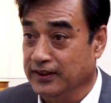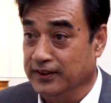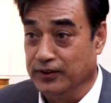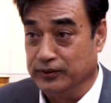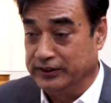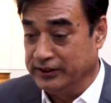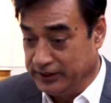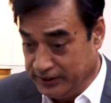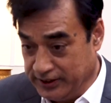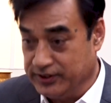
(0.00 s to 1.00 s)

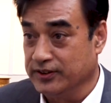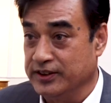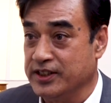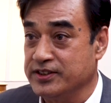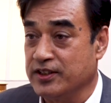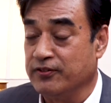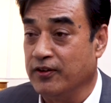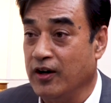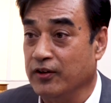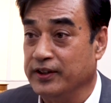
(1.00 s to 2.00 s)
this is essential
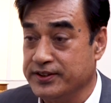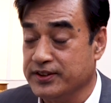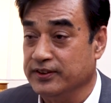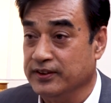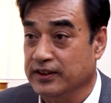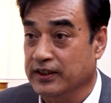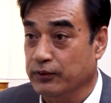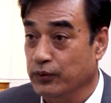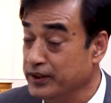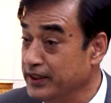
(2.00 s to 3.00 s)
for our nation.
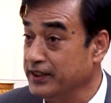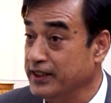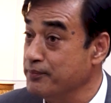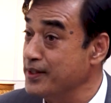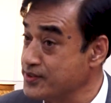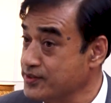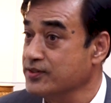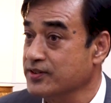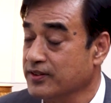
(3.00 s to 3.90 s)
One day they must,